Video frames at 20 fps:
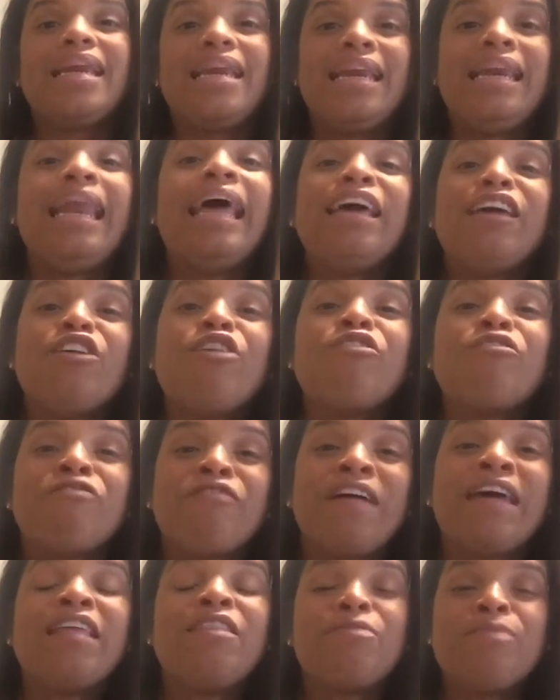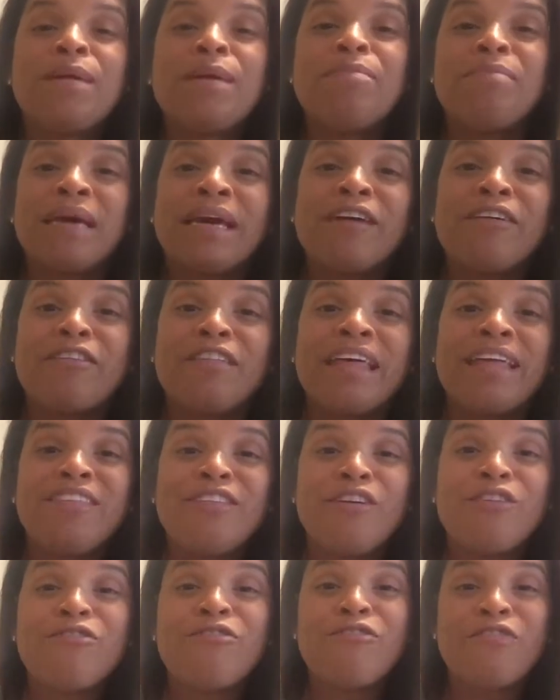Let your faith be bigger
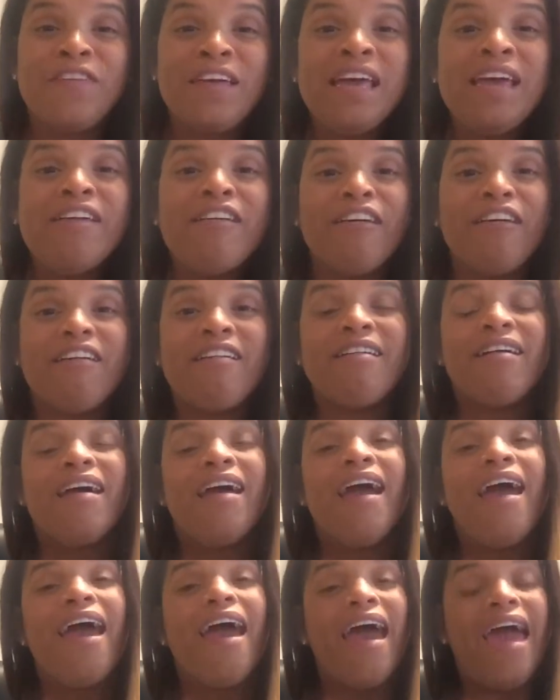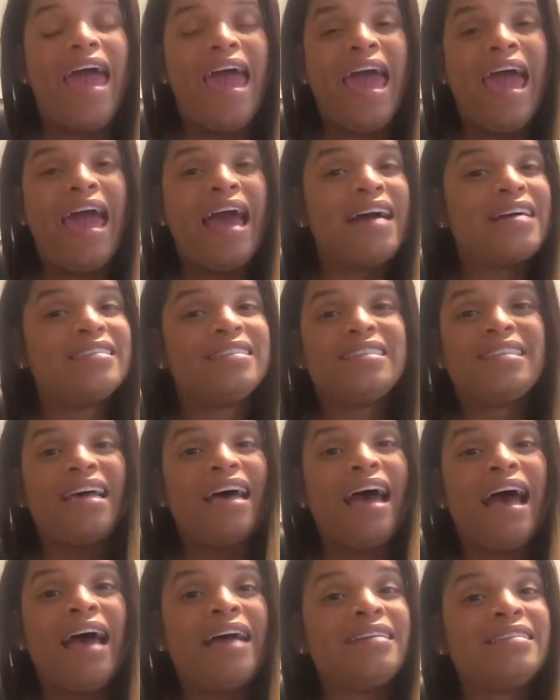than your fear. And
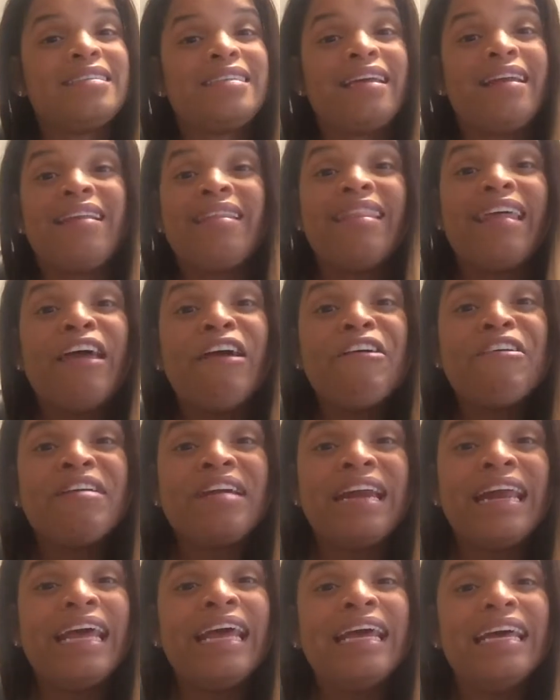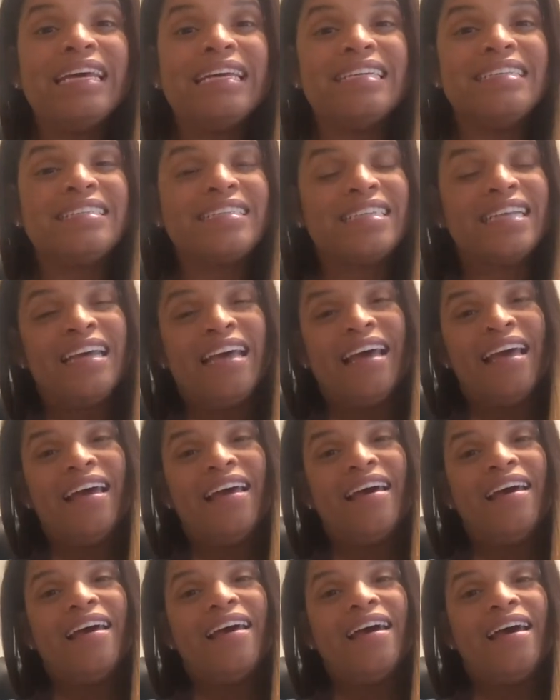I said, there it is.
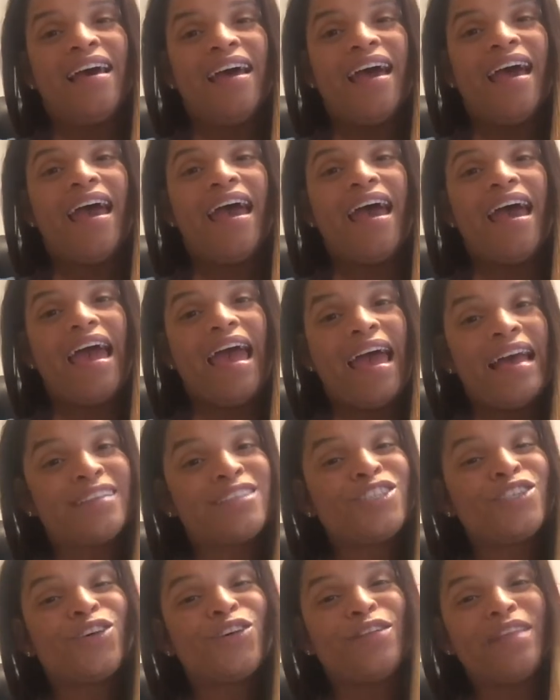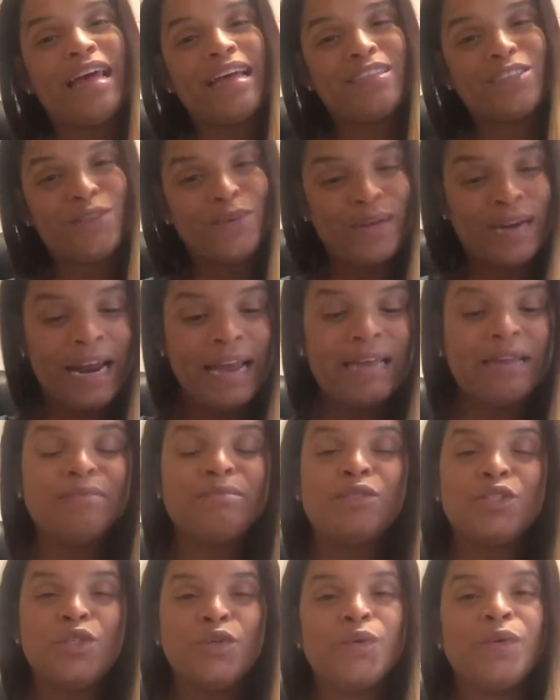And so that's what I
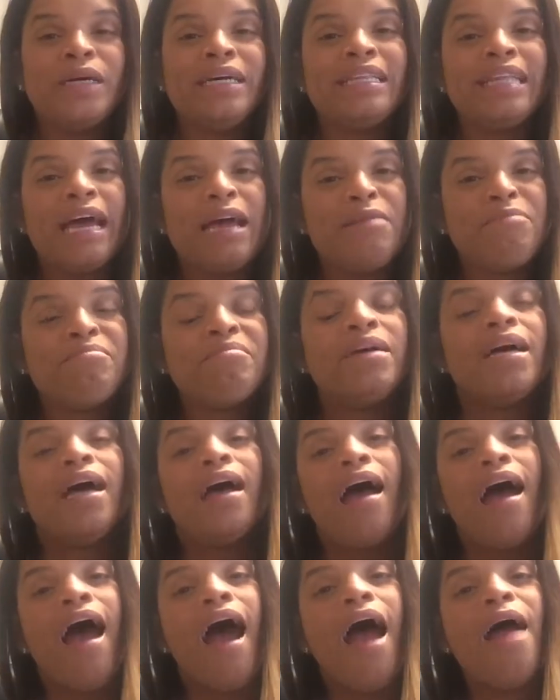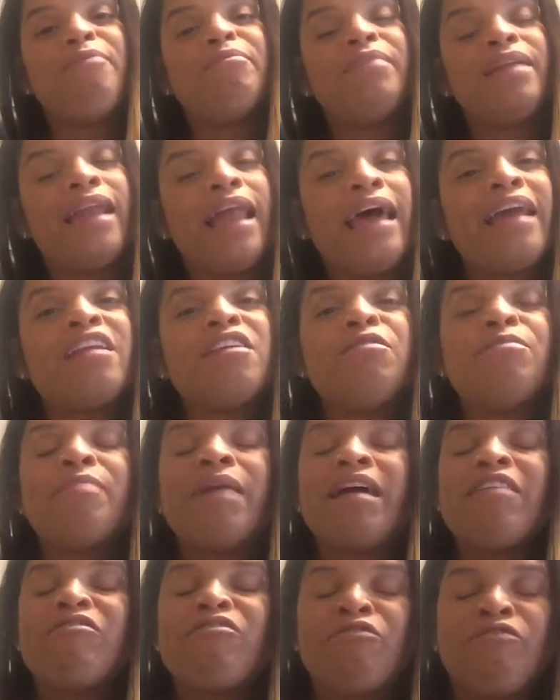am doing. I'm letting
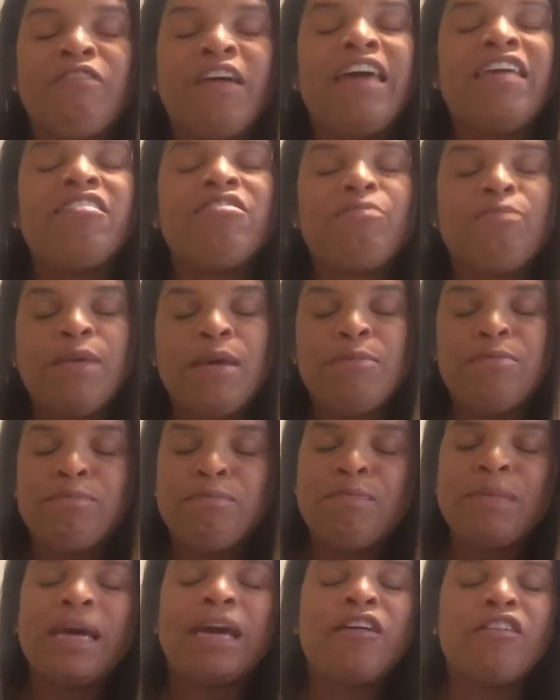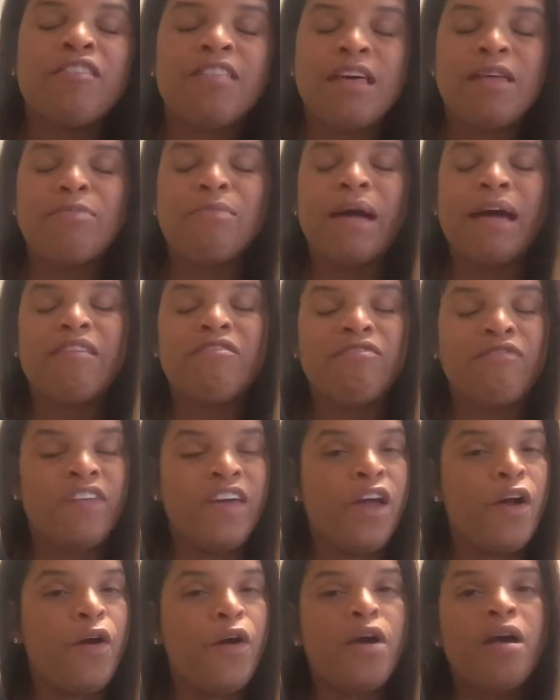my faith be bigger than my
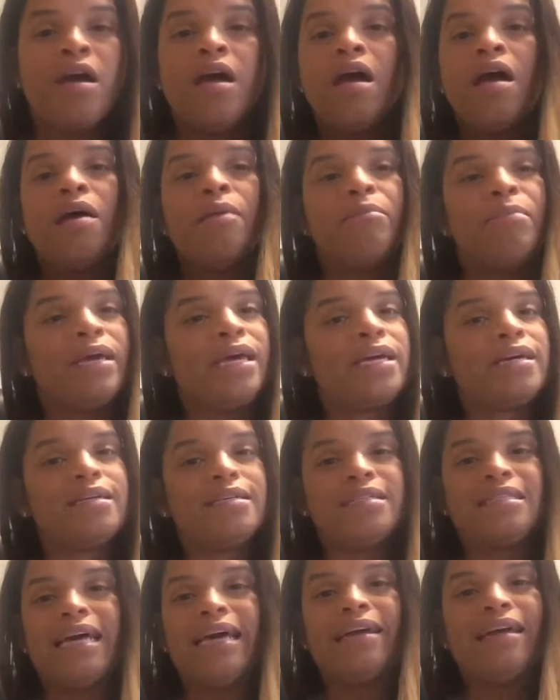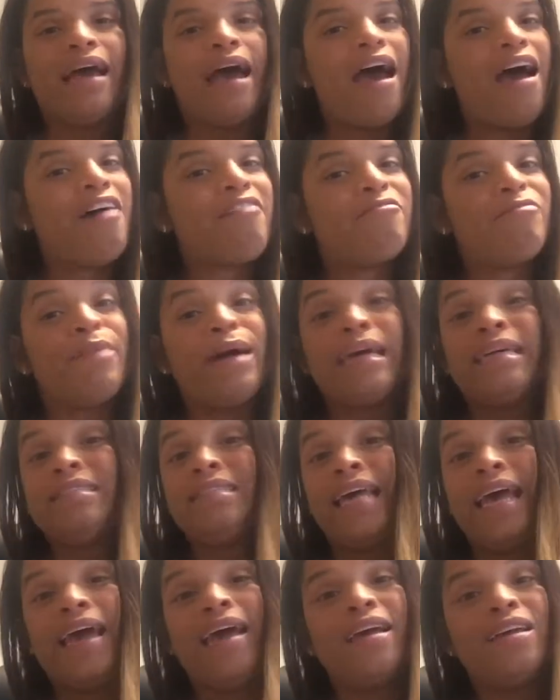fear because I have my
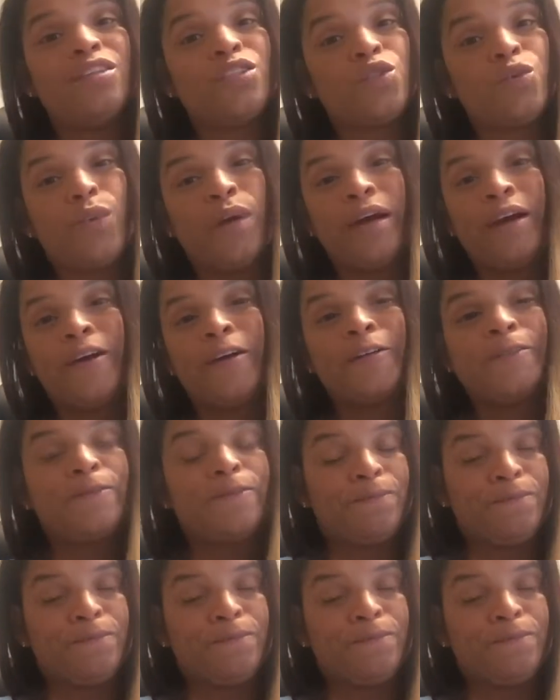days where